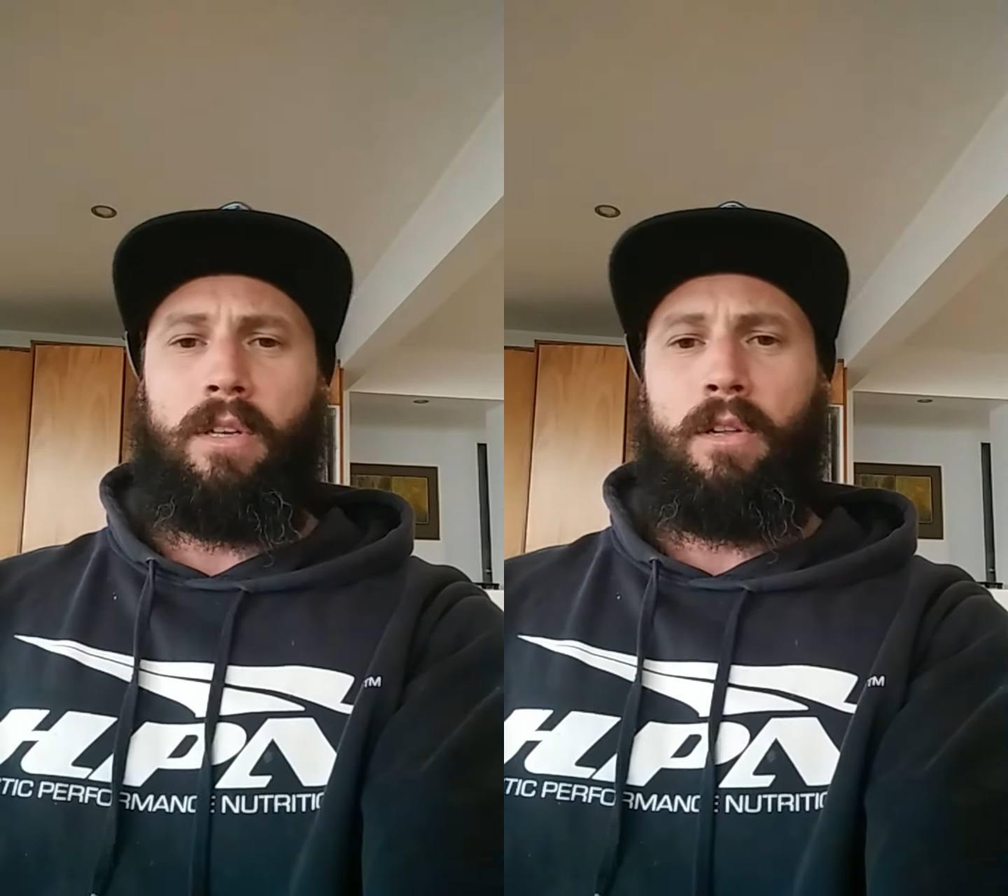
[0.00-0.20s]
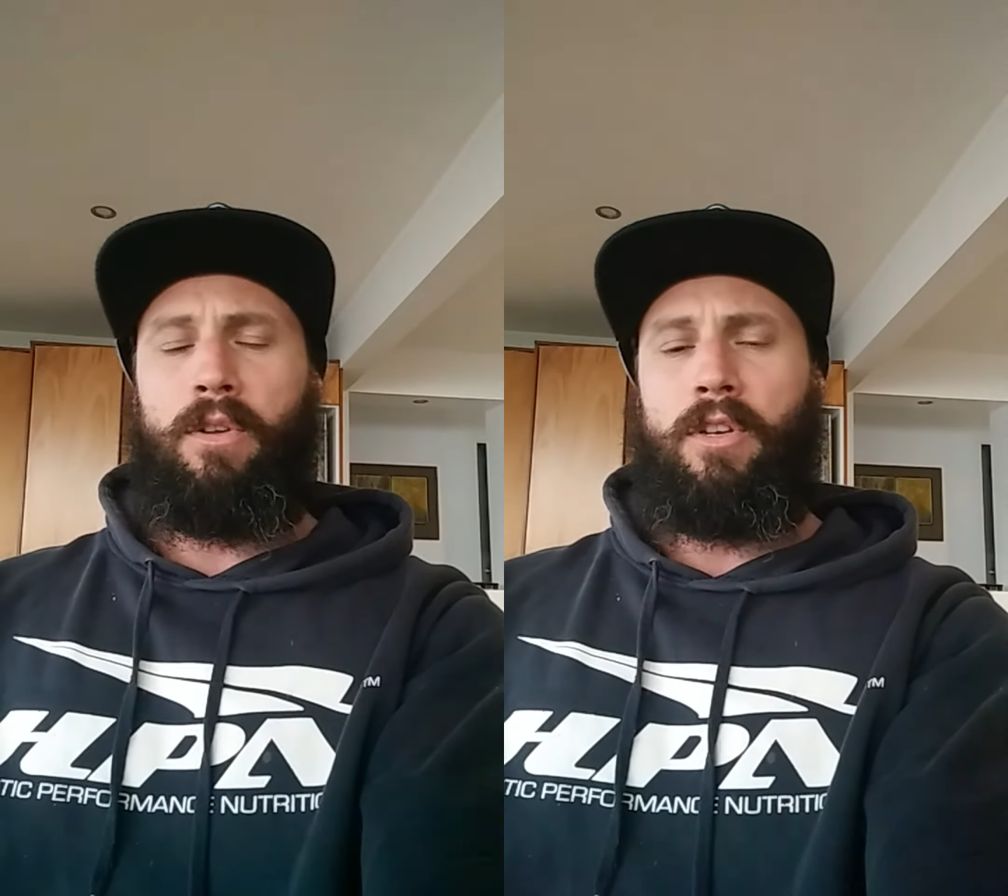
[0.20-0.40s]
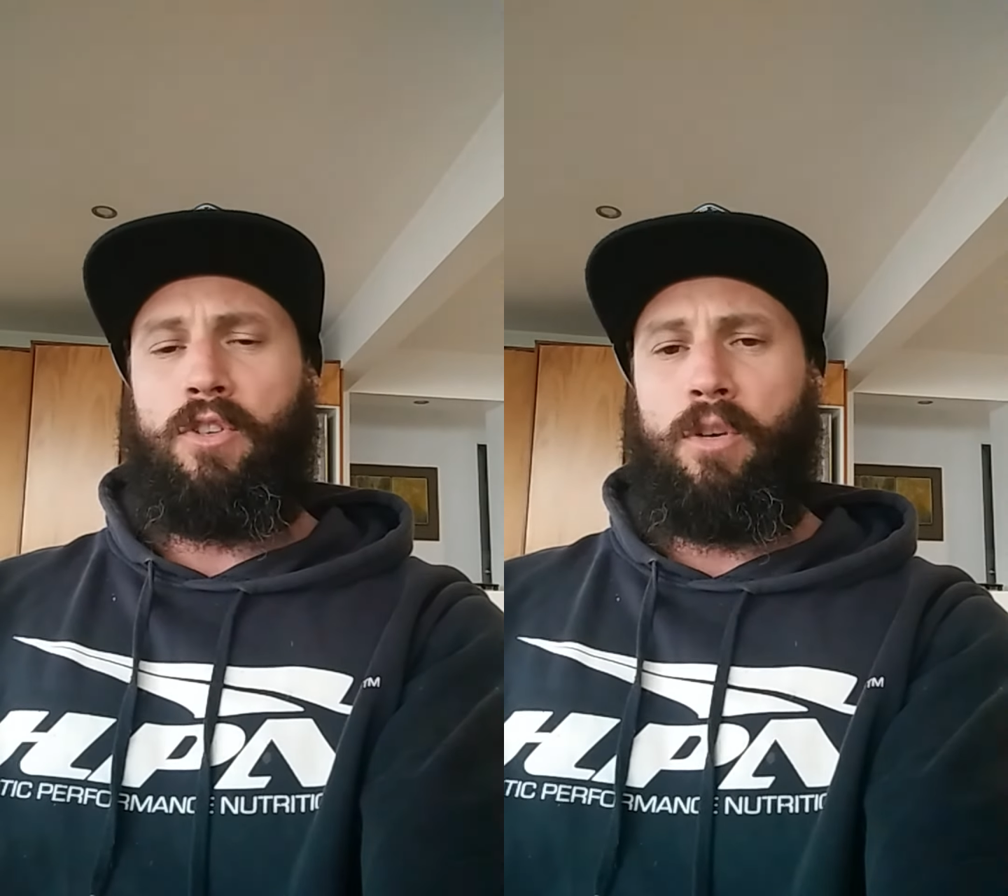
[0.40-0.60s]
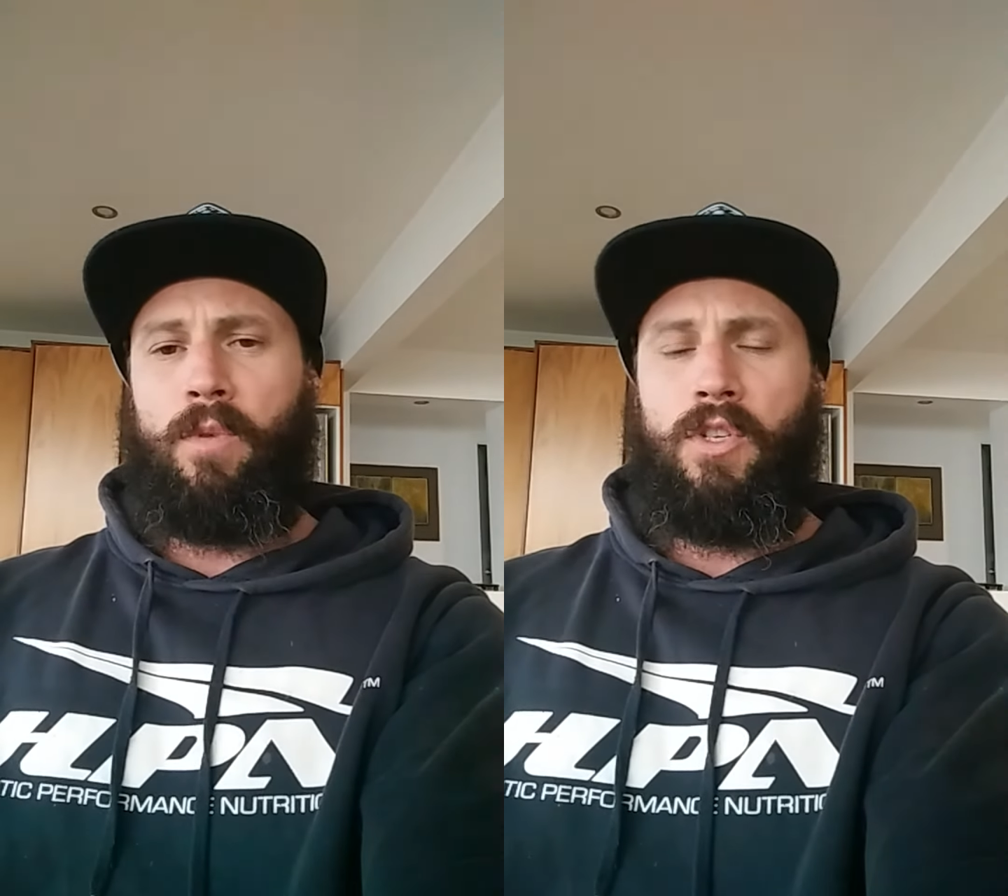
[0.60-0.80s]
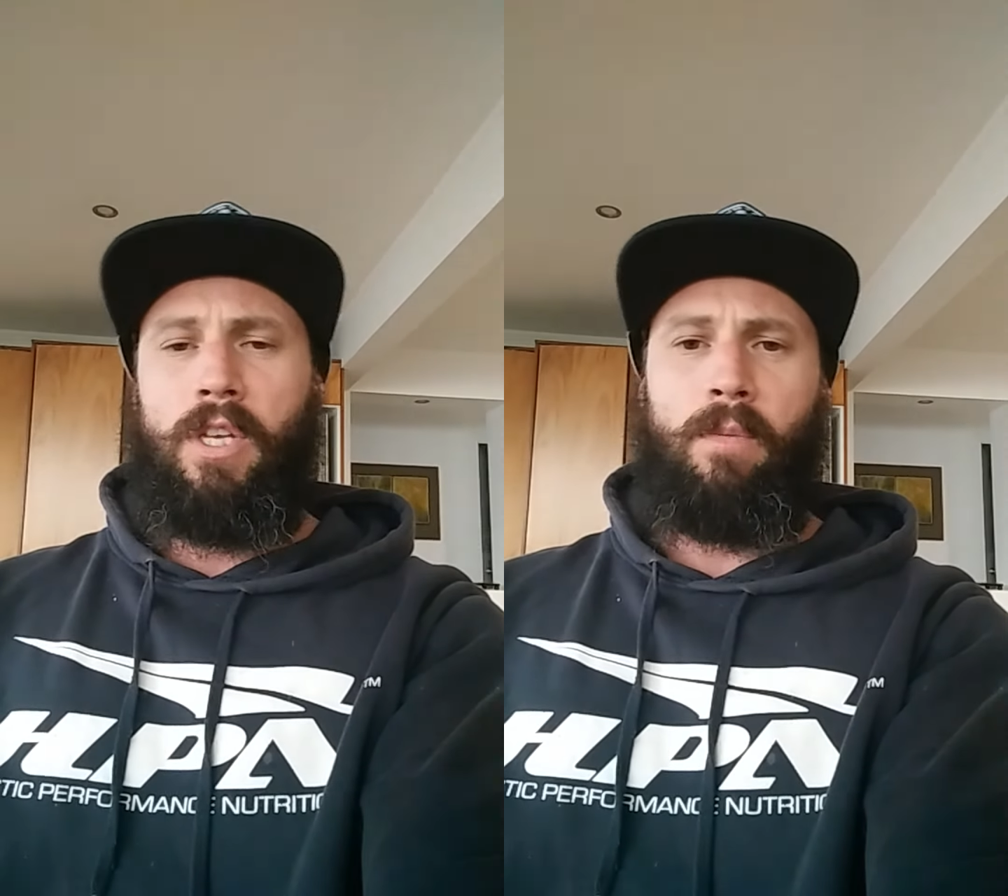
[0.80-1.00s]
including
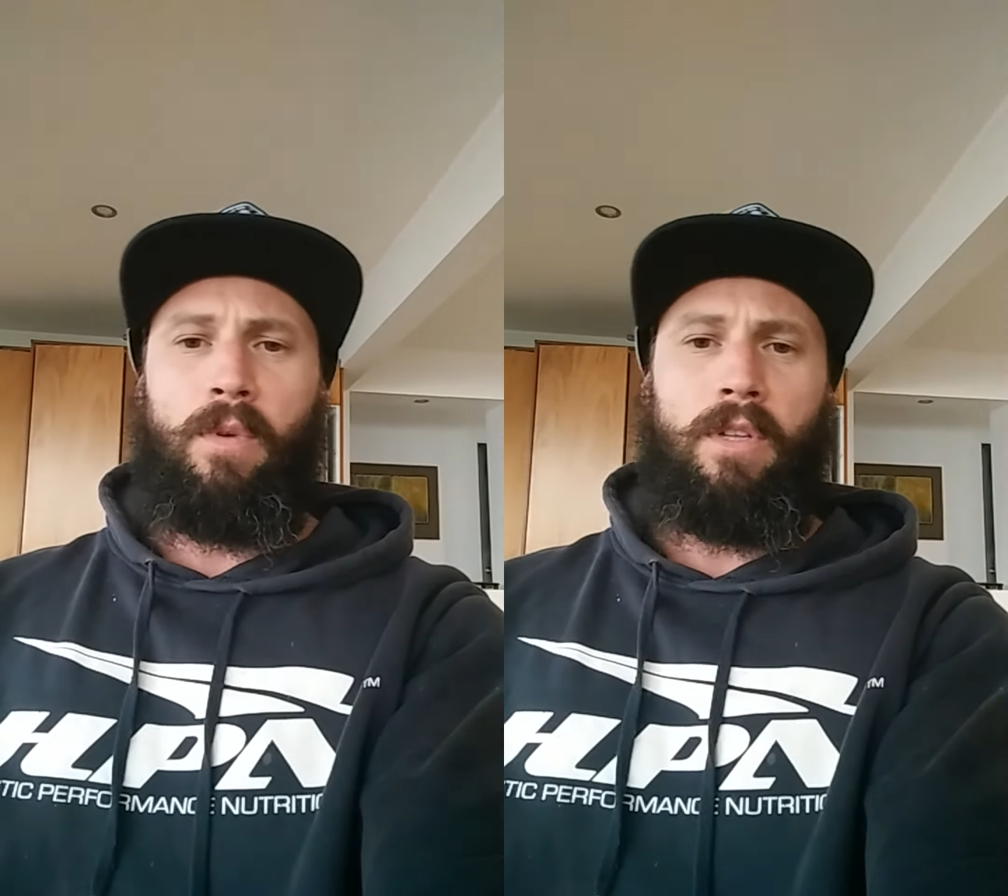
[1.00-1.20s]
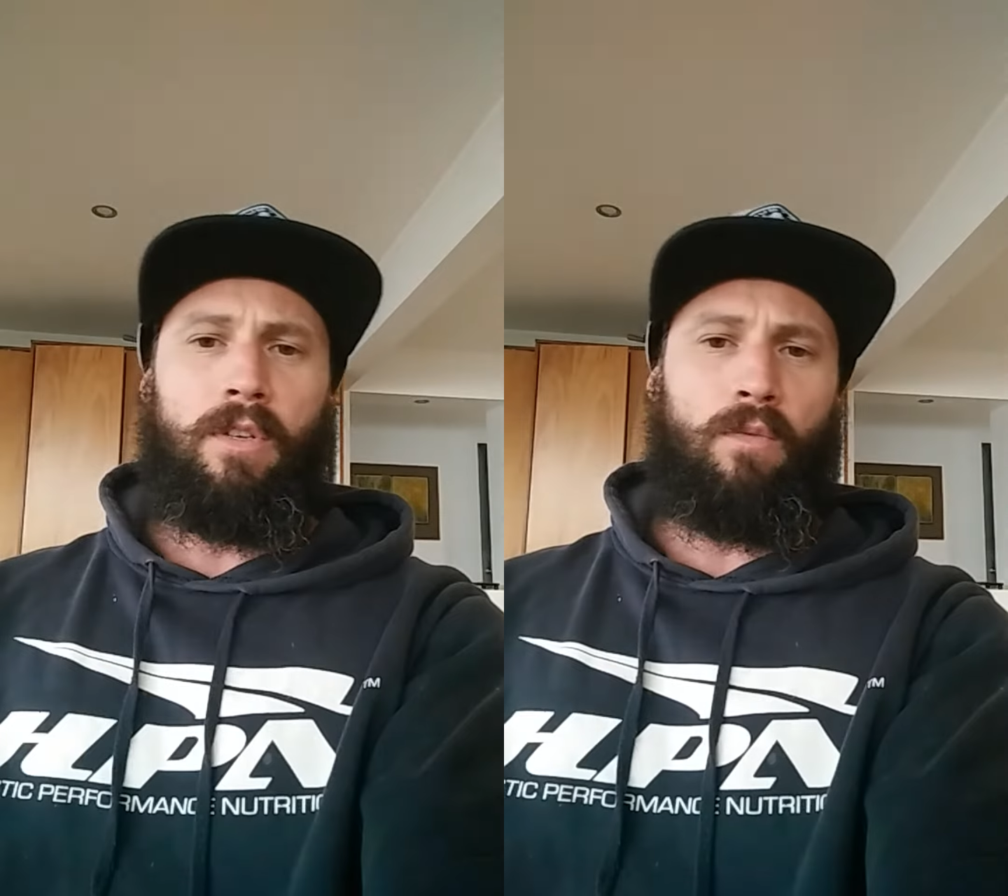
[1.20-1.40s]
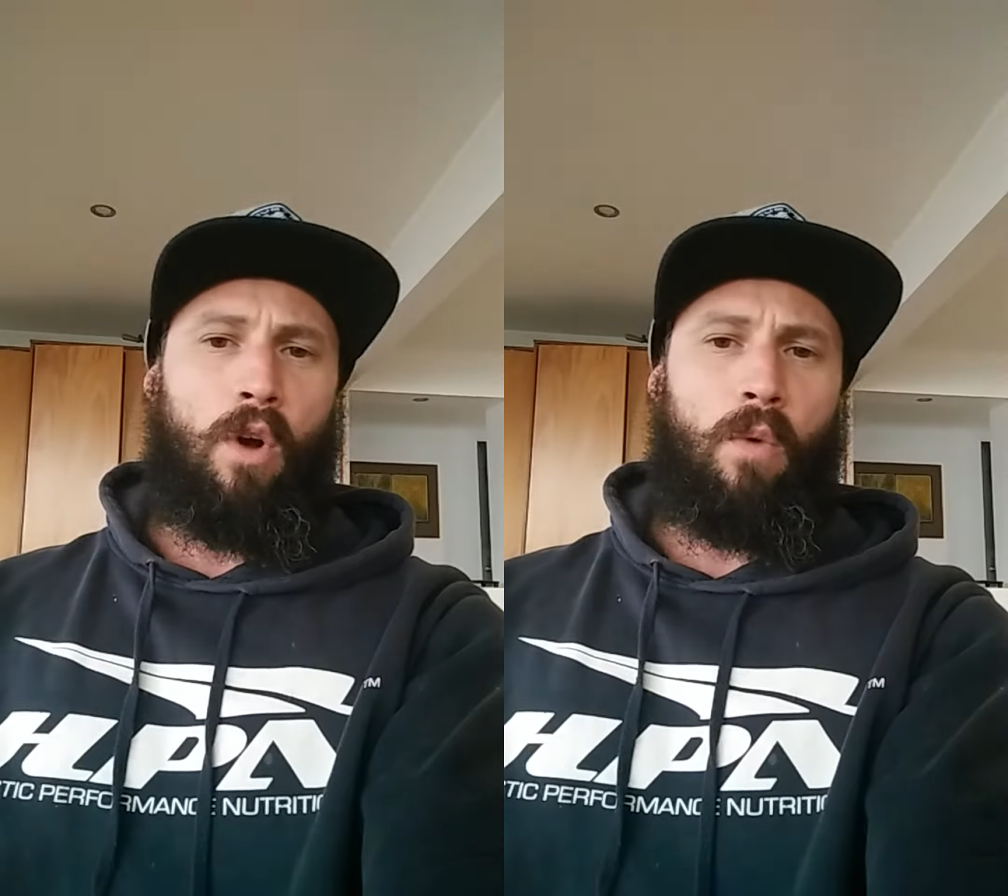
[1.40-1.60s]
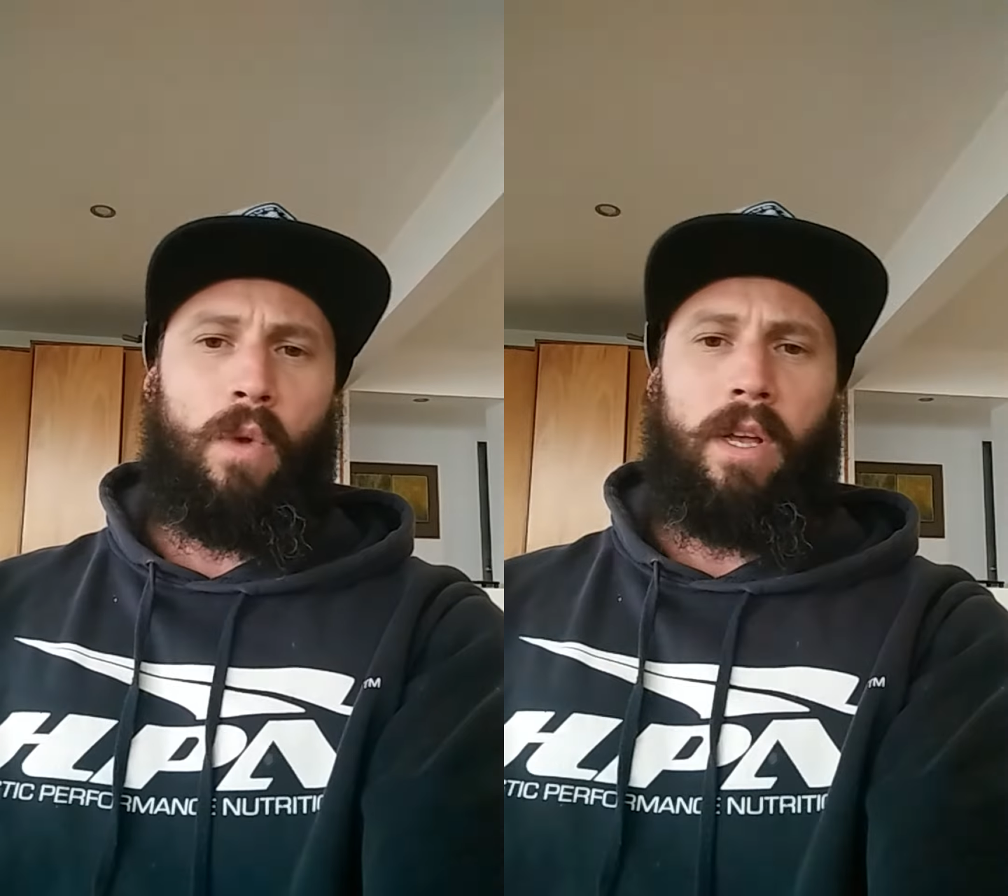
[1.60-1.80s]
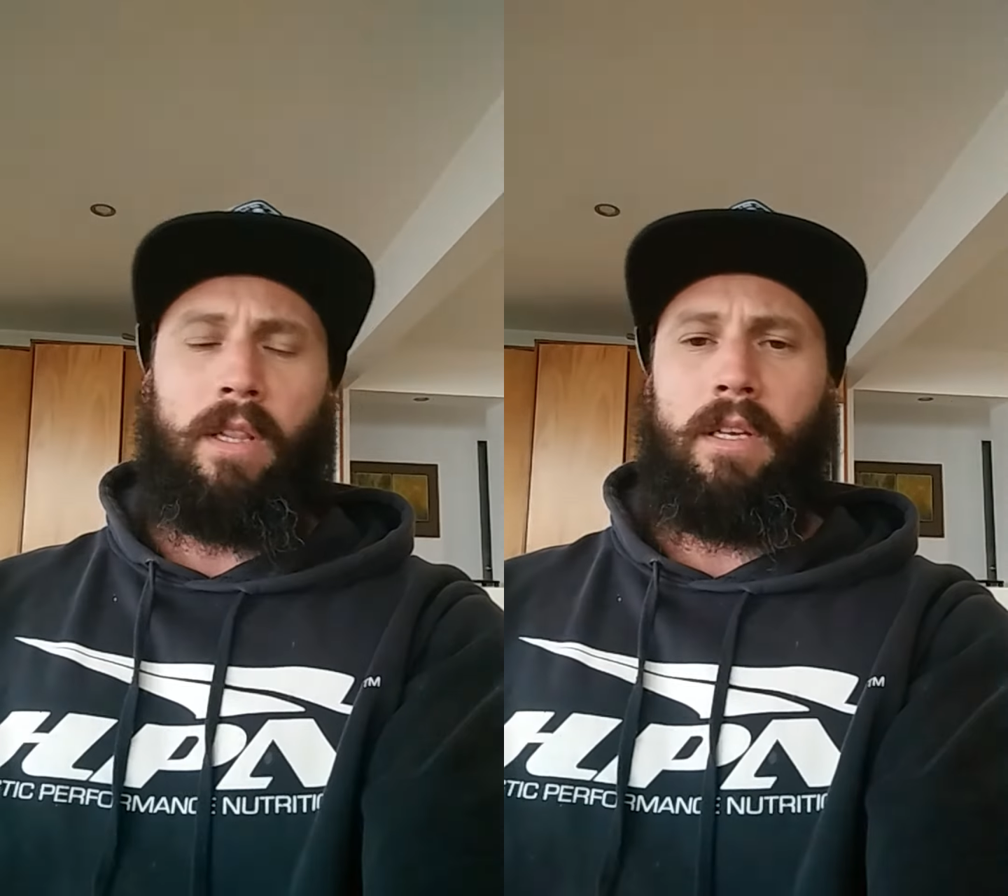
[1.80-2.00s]
German Shepherds and
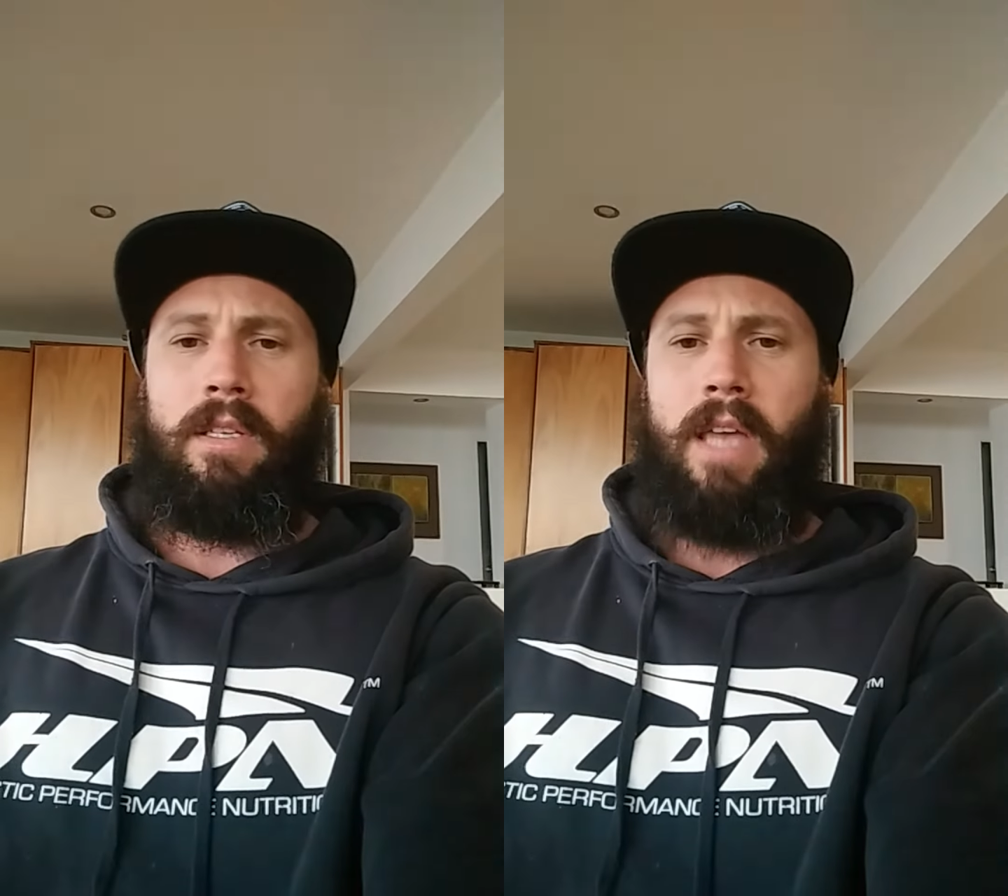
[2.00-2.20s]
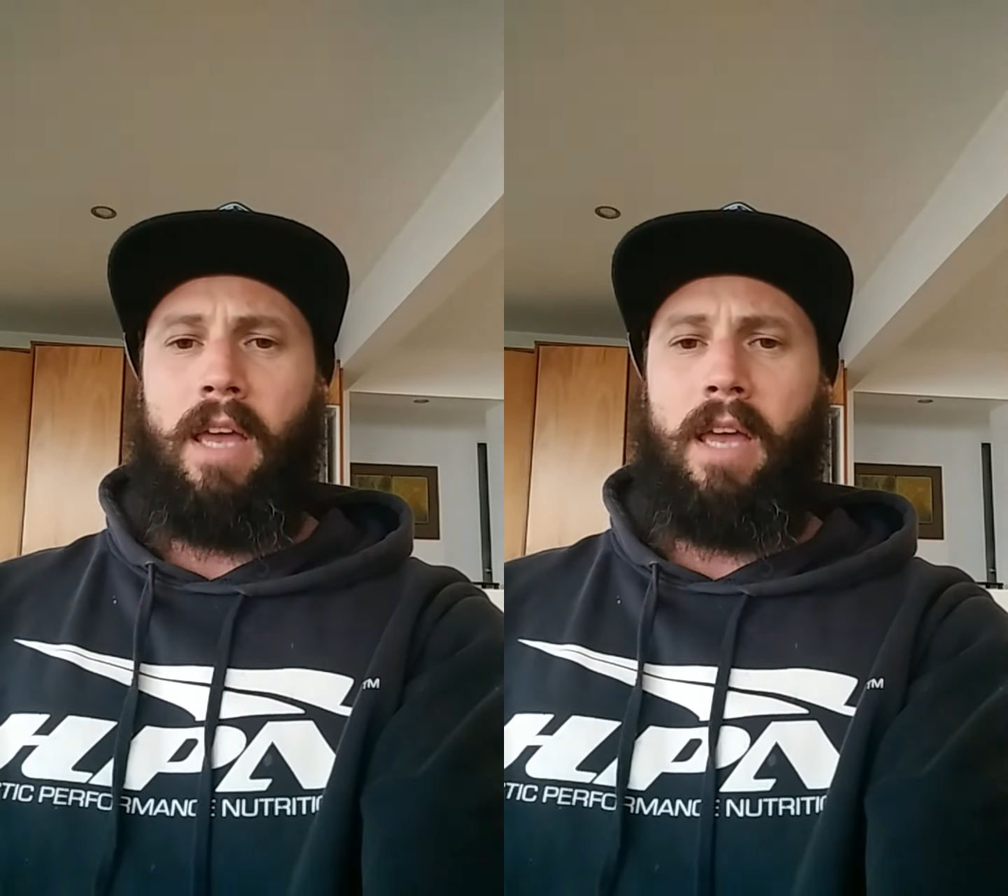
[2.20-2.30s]
Rottweilers,